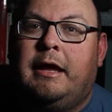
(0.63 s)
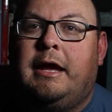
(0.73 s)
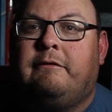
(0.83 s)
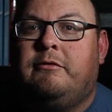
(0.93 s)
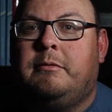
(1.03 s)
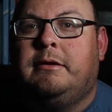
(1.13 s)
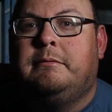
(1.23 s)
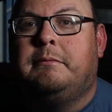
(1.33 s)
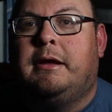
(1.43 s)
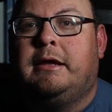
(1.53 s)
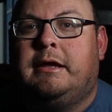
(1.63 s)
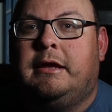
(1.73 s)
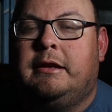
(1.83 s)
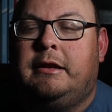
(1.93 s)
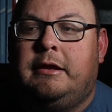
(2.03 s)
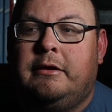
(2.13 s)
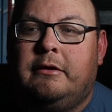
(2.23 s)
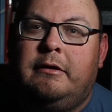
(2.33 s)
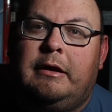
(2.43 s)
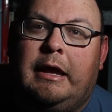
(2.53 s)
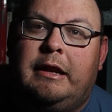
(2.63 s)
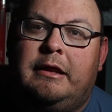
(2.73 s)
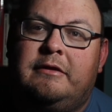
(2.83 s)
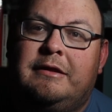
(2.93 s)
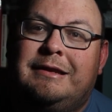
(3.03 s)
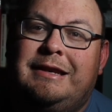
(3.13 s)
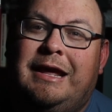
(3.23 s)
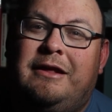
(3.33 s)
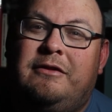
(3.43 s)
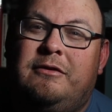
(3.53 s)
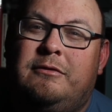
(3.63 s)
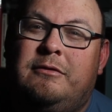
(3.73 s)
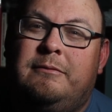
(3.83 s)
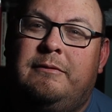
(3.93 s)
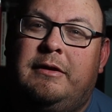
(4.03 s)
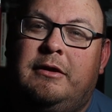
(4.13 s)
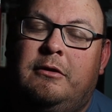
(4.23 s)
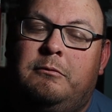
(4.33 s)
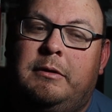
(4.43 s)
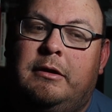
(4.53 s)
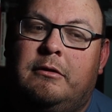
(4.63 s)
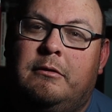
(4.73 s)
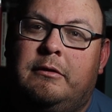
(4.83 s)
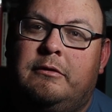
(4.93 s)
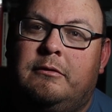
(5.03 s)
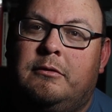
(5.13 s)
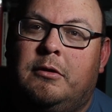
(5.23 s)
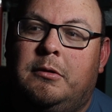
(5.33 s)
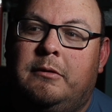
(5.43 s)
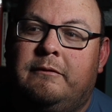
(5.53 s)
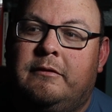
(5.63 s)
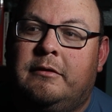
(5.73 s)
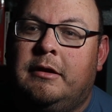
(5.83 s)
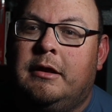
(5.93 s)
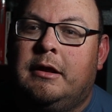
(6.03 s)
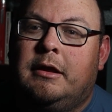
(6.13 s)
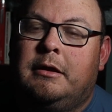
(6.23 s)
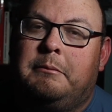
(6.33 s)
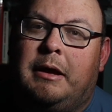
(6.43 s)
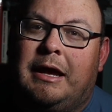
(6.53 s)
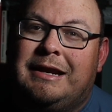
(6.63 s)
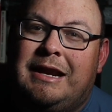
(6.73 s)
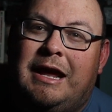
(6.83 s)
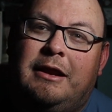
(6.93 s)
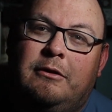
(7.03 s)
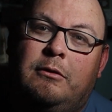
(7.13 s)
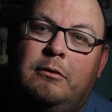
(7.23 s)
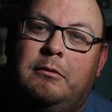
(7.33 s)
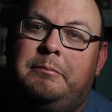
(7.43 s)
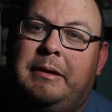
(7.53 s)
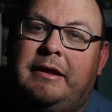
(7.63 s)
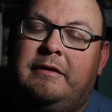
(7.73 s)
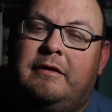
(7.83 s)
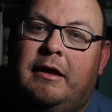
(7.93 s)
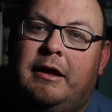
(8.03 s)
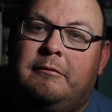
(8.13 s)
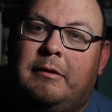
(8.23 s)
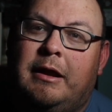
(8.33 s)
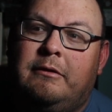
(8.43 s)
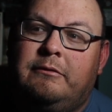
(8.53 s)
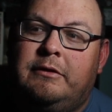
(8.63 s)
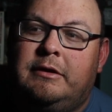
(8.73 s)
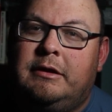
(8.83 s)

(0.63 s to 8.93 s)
Hey everyone, Mike Gian here, and in today's YouTube video, we are going to go over my 9-hole baseline round.